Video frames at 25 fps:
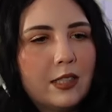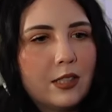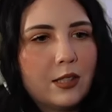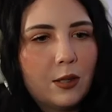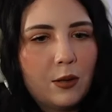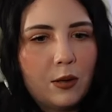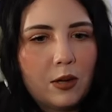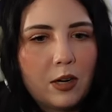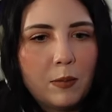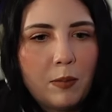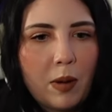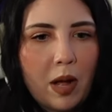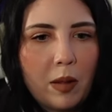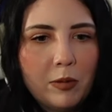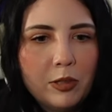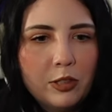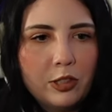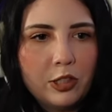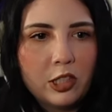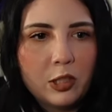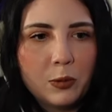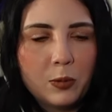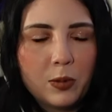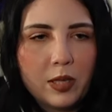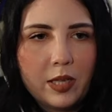so her
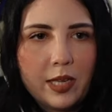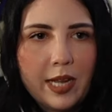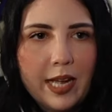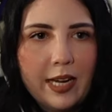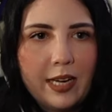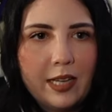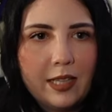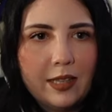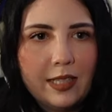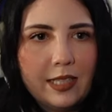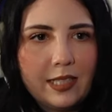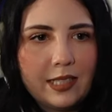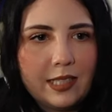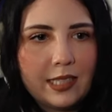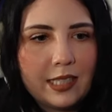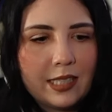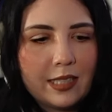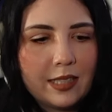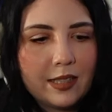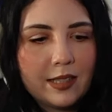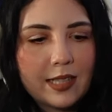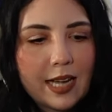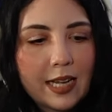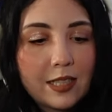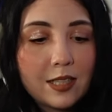publishers were like,
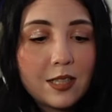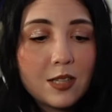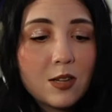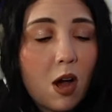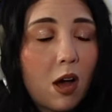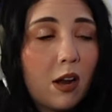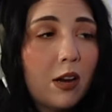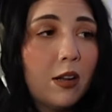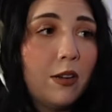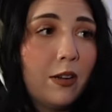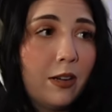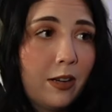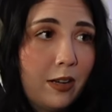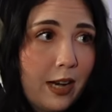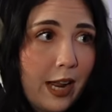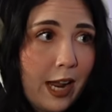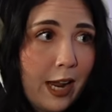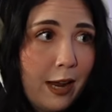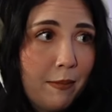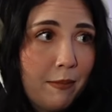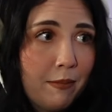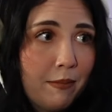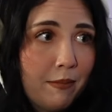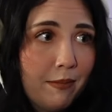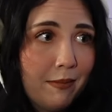listen, that's not a good
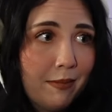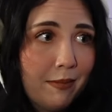name.